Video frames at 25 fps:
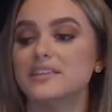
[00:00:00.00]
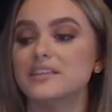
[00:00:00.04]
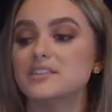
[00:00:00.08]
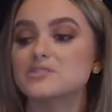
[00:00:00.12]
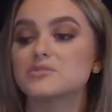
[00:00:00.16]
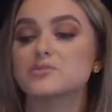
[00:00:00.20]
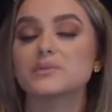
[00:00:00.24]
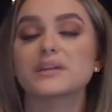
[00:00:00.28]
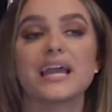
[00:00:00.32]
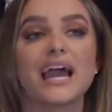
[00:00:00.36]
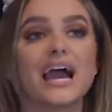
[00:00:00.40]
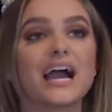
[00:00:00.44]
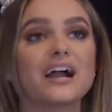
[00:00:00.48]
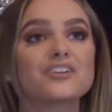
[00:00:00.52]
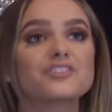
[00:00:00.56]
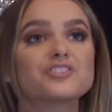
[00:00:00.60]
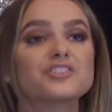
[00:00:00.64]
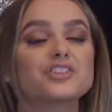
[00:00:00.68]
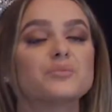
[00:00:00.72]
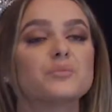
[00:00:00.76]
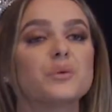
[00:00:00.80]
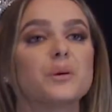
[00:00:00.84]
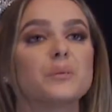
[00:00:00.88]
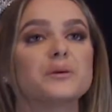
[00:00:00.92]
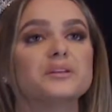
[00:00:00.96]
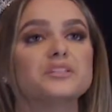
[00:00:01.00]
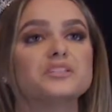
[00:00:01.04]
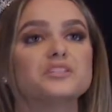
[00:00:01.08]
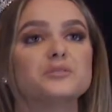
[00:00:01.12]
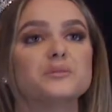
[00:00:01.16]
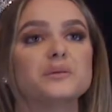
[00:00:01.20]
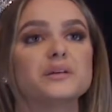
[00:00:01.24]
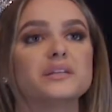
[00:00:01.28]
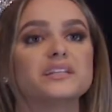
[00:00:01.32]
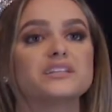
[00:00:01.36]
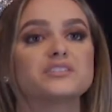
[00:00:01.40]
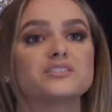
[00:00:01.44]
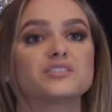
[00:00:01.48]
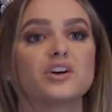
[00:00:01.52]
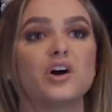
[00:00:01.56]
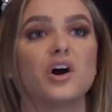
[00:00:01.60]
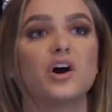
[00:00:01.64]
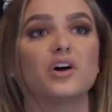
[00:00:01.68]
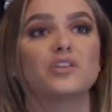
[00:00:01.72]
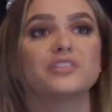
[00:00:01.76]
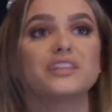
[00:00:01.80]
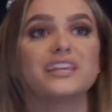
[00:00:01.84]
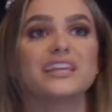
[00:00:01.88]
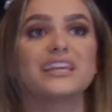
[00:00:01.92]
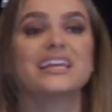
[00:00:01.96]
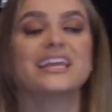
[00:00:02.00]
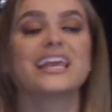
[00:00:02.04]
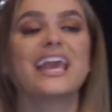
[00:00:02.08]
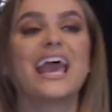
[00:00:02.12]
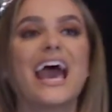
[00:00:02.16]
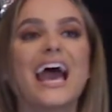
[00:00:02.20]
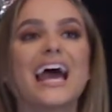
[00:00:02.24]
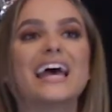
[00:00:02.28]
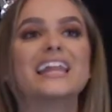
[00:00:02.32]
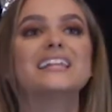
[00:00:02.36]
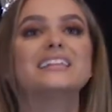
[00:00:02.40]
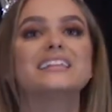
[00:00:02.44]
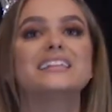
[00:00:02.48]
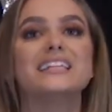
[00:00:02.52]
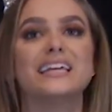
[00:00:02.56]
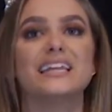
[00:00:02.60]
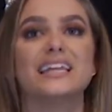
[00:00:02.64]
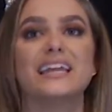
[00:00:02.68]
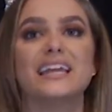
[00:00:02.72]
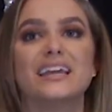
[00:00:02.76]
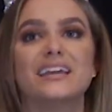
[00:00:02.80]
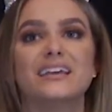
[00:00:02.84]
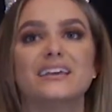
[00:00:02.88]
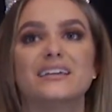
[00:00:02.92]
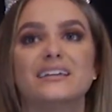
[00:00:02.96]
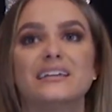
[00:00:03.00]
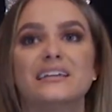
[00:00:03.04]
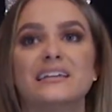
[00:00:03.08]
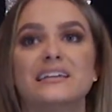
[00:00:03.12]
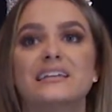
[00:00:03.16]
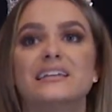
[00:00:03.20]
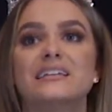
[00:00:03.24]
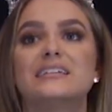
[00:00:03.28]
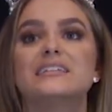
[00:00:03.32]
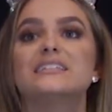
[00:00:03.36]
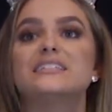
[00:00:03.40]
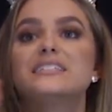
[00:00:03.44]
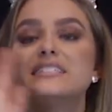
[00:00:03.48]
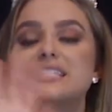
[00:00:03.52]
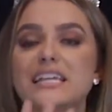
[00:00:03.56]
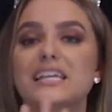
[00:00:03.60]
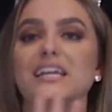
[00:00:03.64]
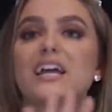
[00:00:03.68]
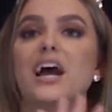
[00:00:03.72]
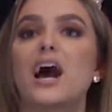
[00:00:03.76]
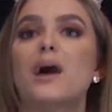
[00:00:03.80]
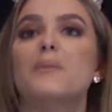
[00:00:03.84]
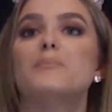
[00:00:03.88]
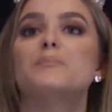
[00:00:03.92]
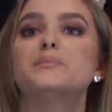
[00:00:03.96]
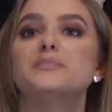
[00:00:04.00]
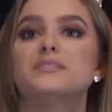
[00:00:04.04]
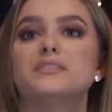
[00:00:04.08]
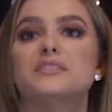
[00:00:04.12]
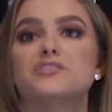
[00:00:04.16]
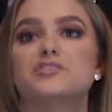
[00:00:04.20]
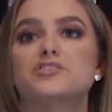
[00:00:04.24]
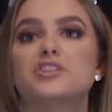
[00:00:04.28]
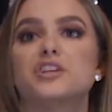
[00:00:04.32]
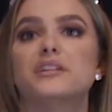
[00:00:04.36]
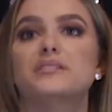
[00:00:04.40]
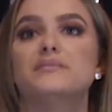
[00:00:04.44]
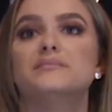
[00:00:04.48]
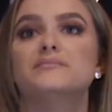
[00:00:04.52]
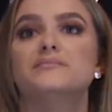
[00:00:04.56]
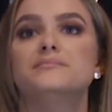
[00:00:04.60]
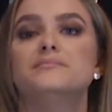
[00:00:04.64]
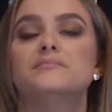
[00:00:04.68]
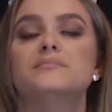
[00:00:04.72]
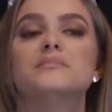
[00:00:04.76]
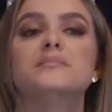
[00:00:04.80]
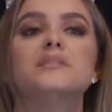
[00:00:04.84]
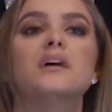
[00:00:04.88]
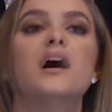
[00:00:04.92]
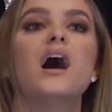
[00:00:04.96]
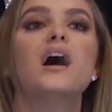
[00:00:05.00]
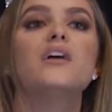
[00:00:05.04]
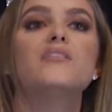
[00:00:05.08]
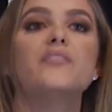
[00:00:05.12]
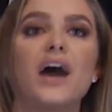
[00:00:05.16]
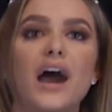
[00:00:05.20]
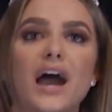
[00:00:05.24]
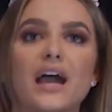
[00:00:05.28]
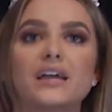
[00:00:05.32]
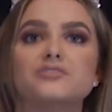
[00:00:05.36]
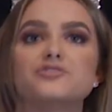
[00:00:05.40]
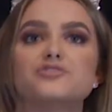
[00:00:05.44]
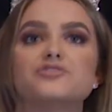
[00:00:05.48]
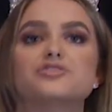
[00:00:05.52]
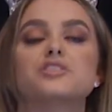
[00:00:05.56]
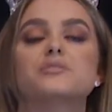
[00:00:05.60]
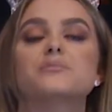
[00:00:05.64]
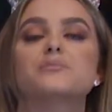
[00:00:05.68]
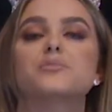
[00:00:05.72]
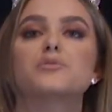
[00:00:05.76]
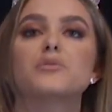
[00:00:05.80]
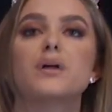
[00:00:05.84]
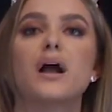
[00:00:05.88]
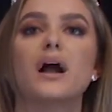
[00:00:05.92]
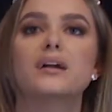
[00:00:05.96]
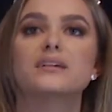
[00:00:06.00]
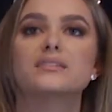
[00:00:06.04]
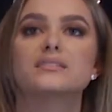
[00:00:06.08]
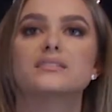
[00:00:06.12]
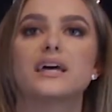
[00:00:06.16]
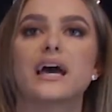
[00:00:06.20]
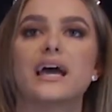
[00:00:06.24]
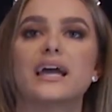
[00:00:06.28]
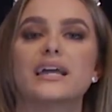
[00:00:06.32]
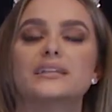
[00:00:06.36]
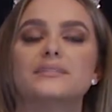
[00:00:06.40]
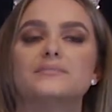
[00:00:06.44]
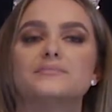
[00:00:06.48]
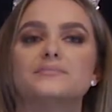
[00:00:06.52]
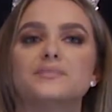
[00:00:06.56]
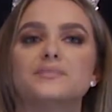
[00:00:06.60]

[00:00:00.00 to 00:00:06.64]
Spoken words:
this reaction, when we do it, is called the catalytic decomposition of hydrogen peroxide.